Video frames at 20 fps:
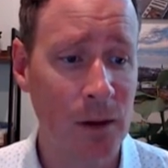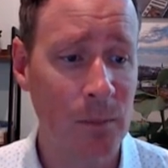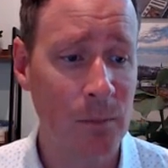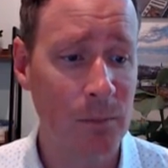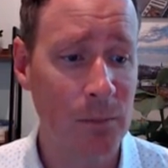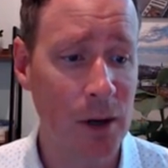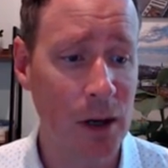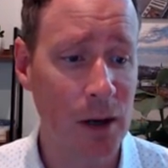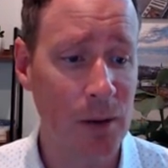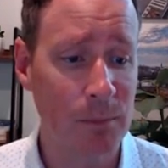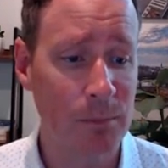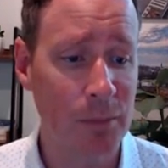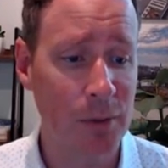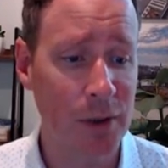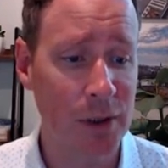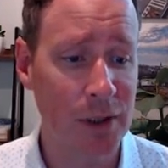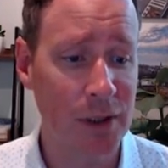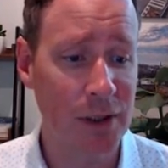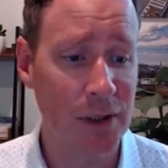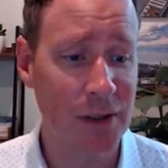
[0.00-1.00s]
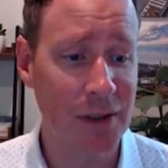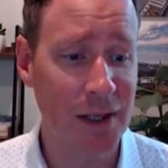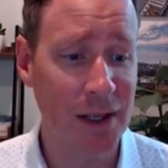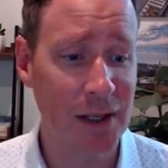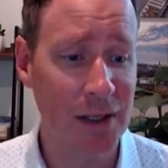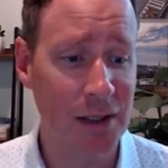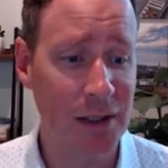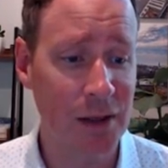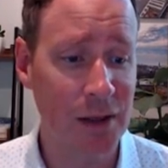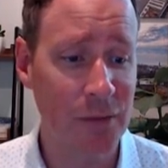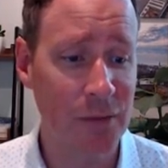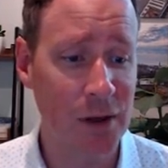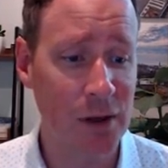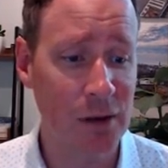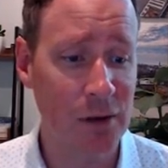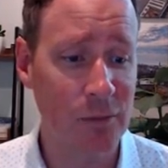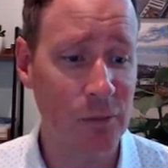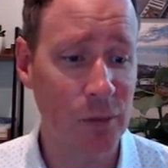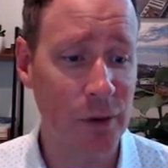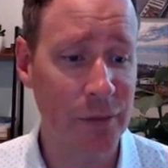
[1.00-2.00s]
um, putting the date in
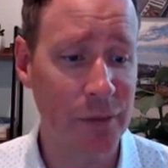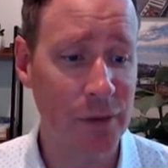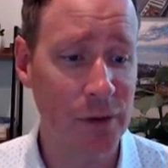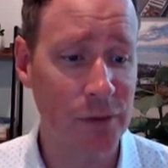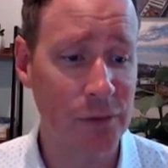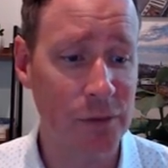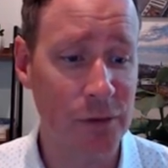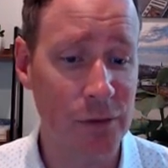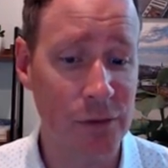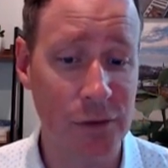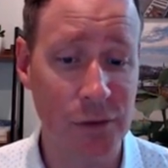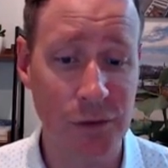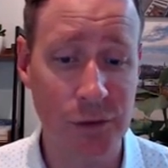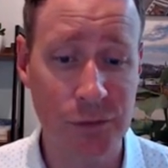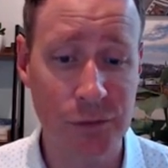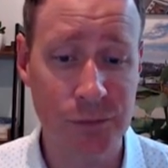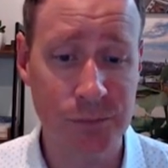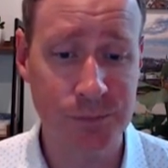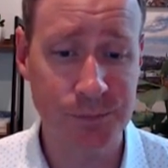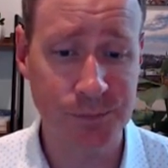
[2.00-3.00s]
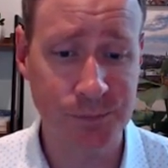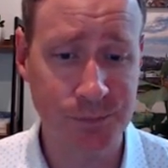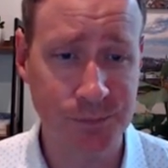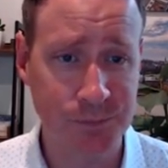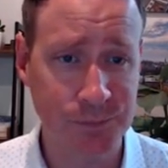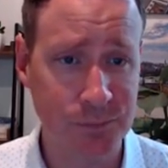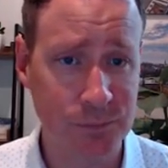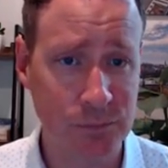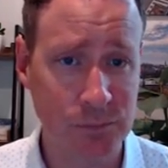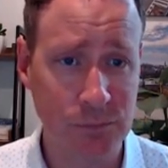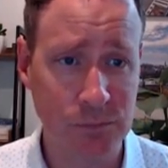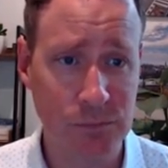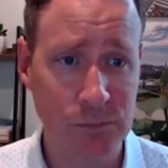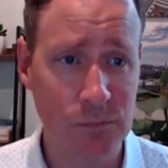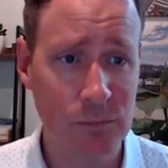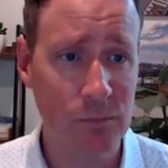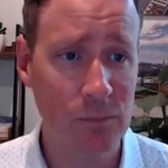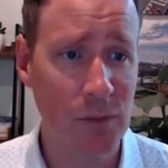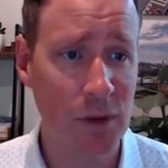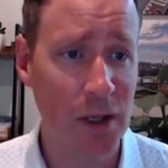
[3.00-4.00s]
there of when those are due.
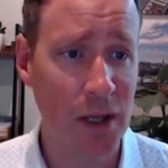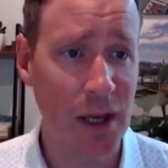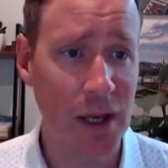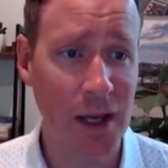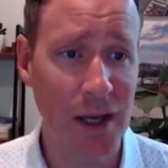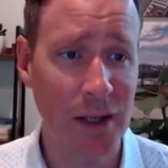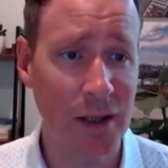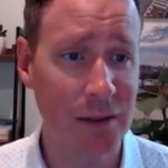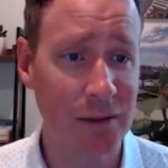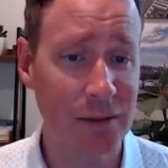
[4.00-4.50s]
And,